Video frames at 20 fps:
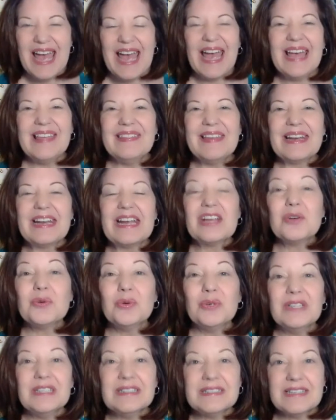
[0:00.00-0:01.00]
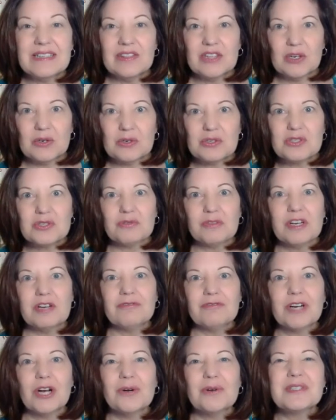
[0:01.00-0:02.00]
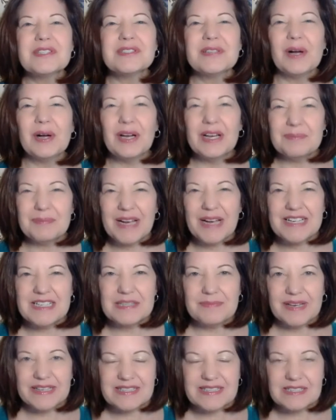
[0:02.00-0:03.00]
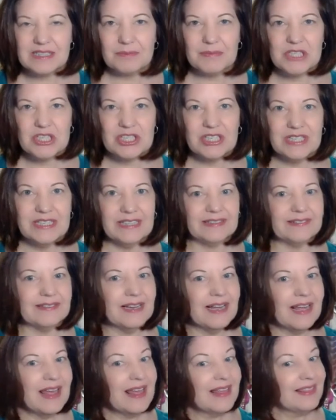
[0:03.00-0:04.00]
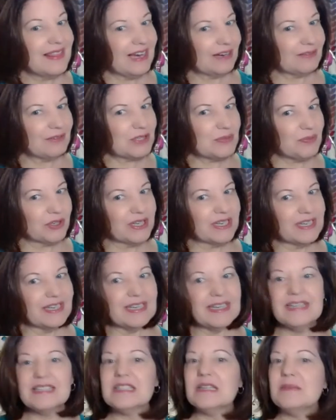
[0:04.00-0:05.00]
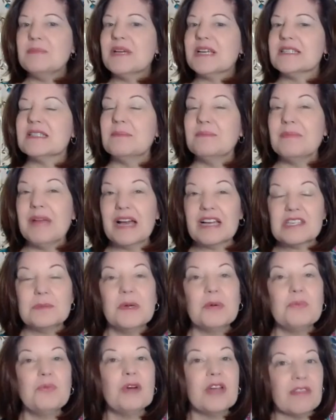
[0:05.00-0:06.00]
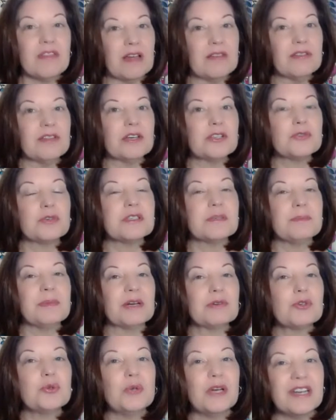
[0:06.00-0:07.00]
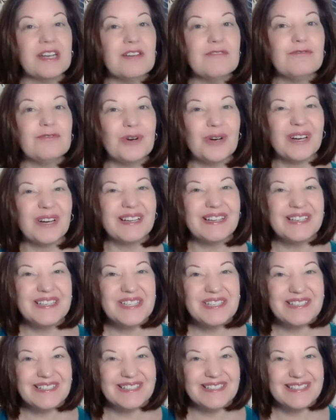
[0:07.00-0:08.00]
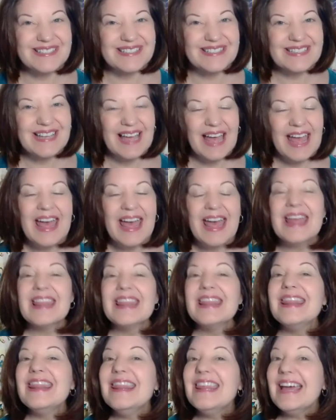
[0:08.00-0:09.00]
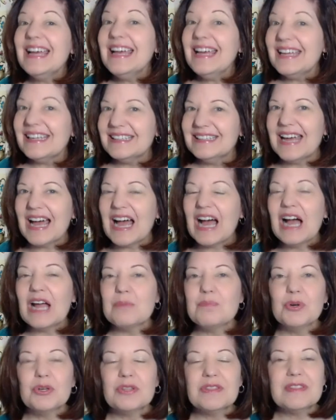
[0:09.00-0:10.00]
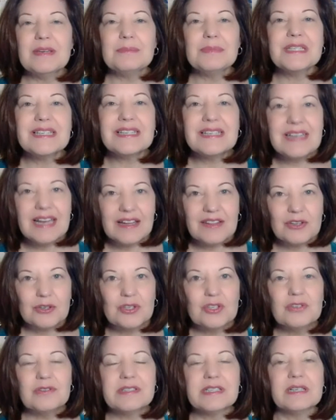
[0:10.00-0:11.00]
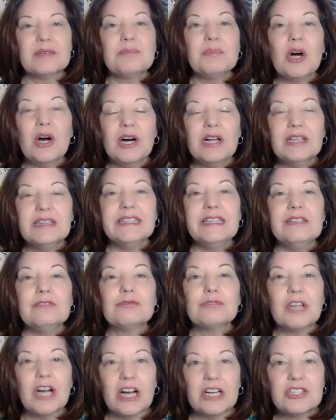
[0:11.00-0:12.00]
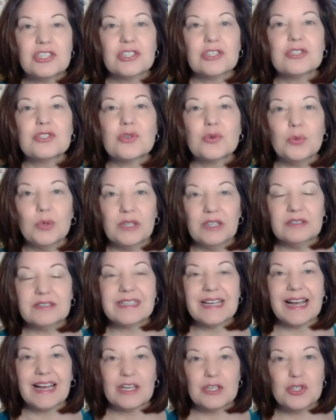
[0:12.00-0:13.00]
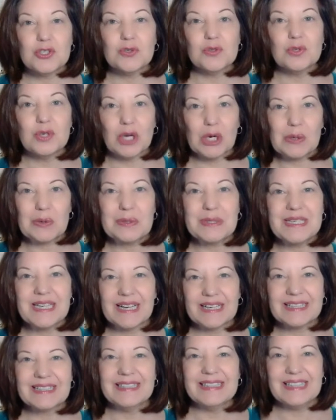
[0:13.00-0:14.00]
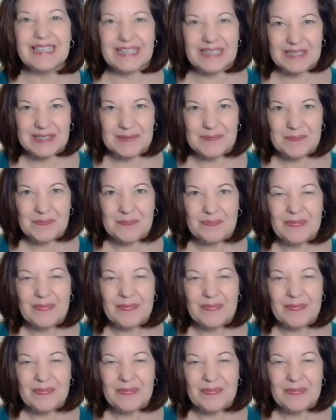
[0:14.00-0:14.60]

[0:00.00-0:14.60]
And then I quilted those 3 rows on my domestic machine. That was pretty easy because the maximum width on those was about 24 inches. Then I put them together using Pauline Rogers' Quilt As You Go technique.